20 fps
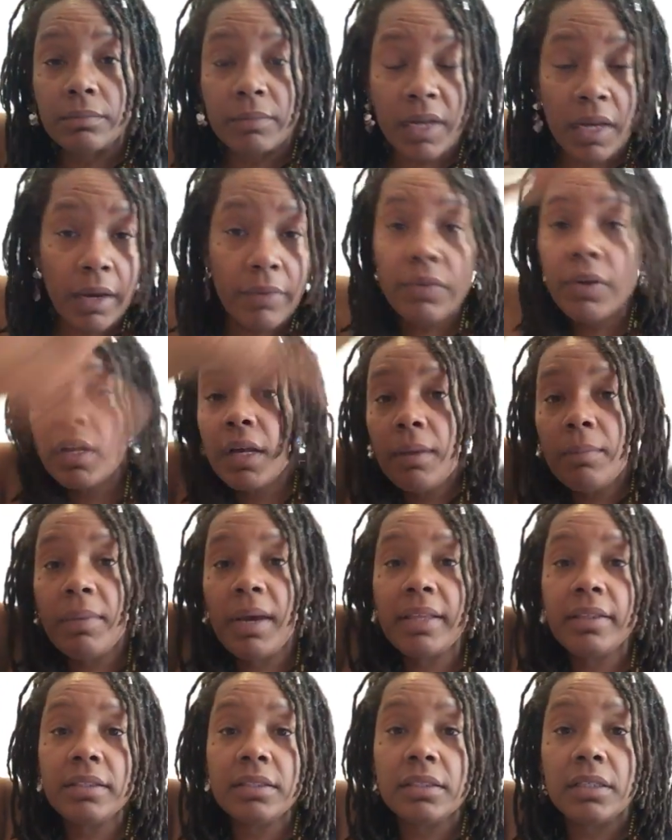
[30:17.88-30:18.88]
covered up
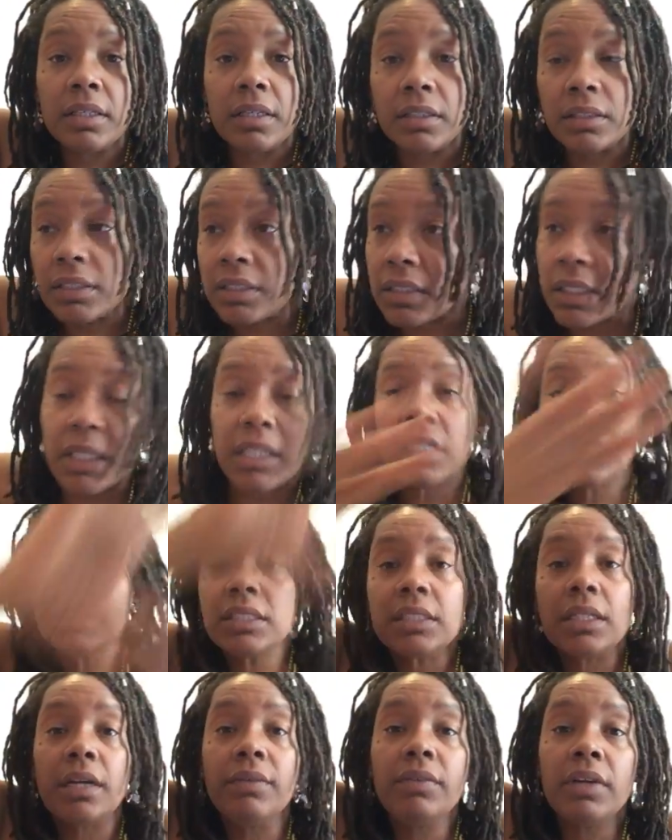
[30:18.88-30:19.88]
by the sun
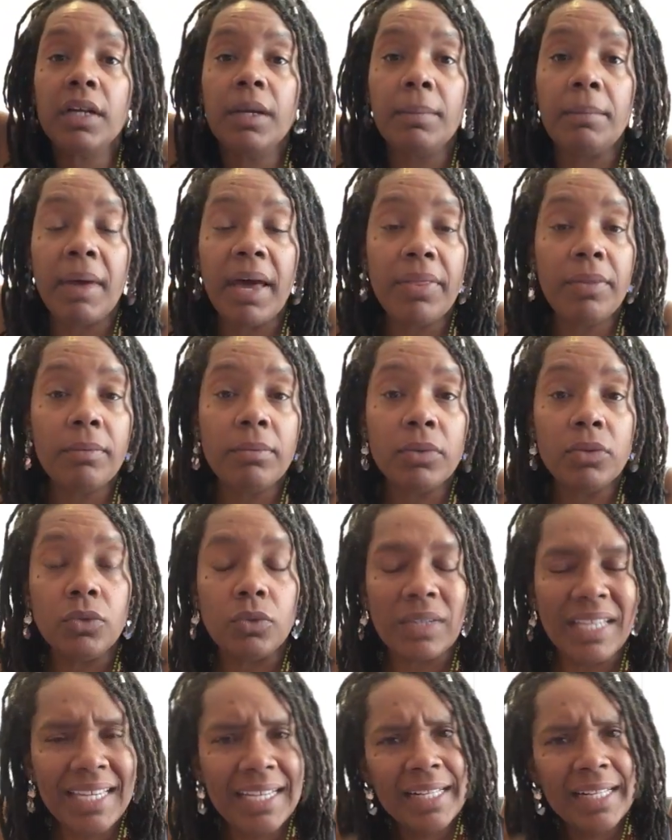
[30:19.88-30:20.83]
gets covered up by the moon.